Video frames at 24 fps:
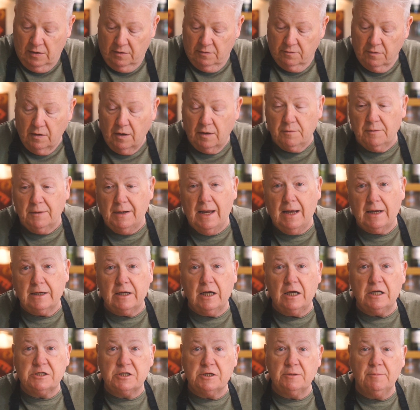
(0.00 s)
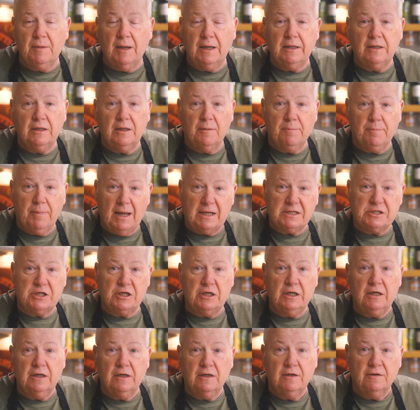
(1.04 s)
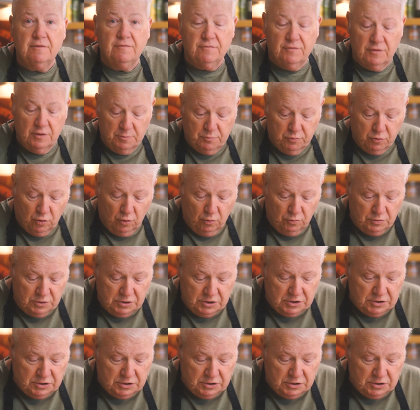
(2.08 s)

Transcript: Right, we're now going to make the batter for the prawns.